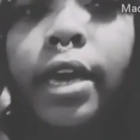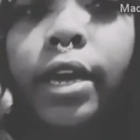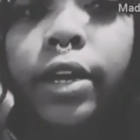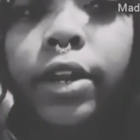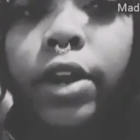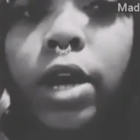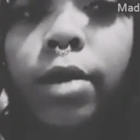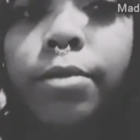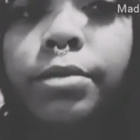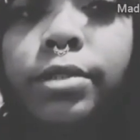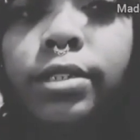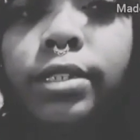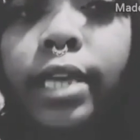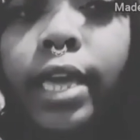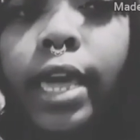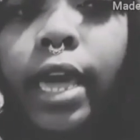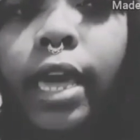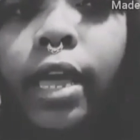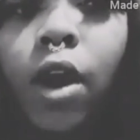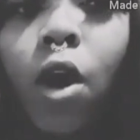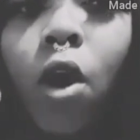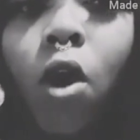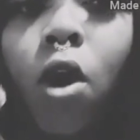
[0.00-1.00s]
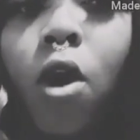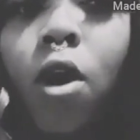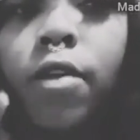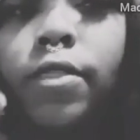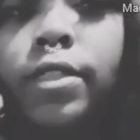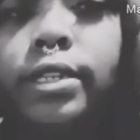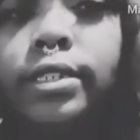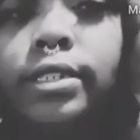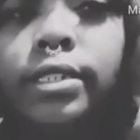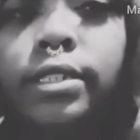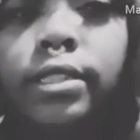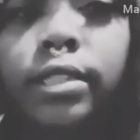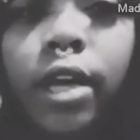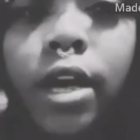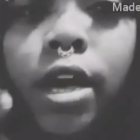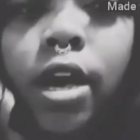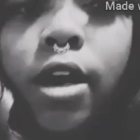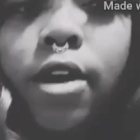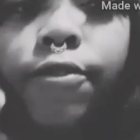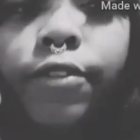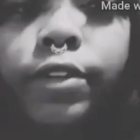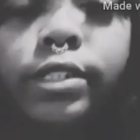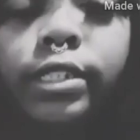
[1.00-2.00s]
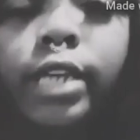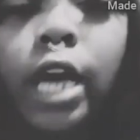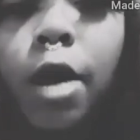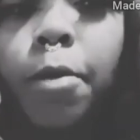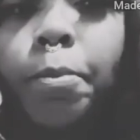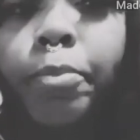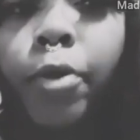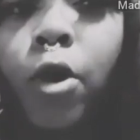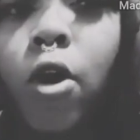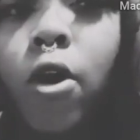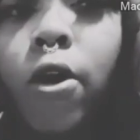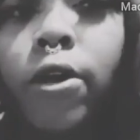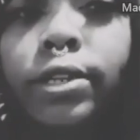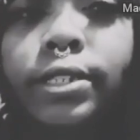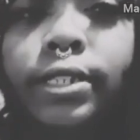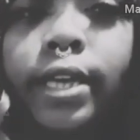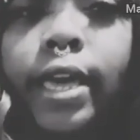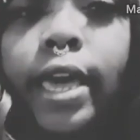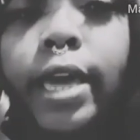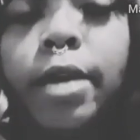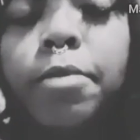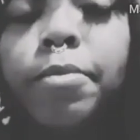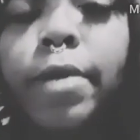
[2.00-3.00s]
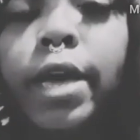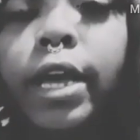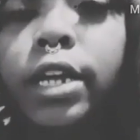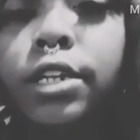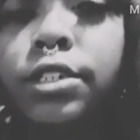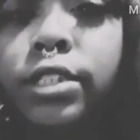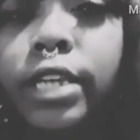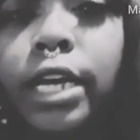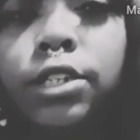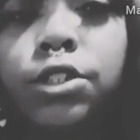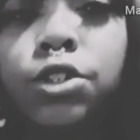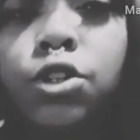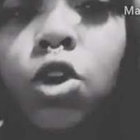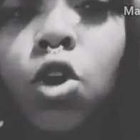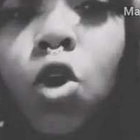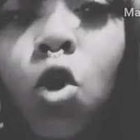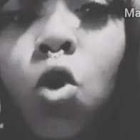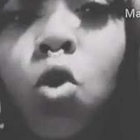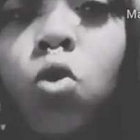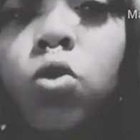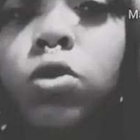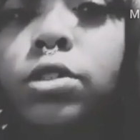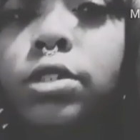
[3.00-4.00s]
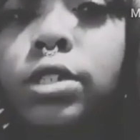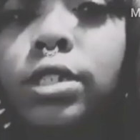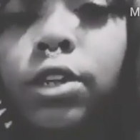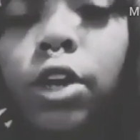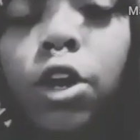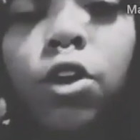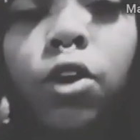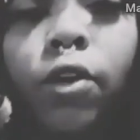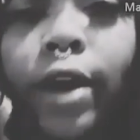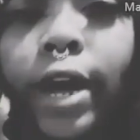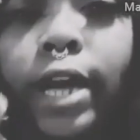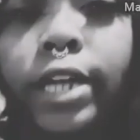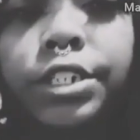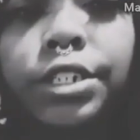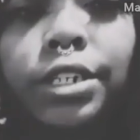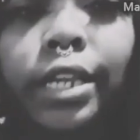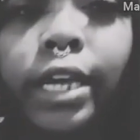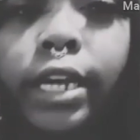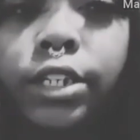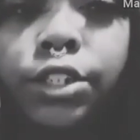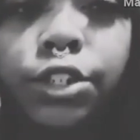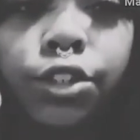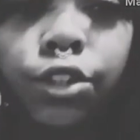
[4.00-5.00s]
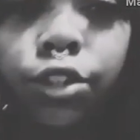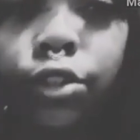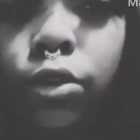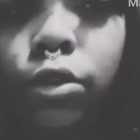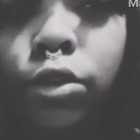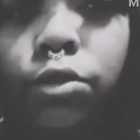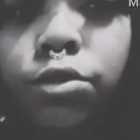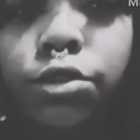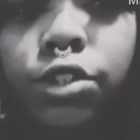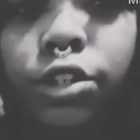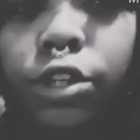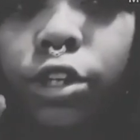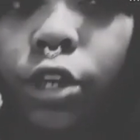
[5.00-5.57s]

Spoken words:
you know what I'm saying? All this stuff, he's got bars and haymakers. That's cool. So congratulations, salute to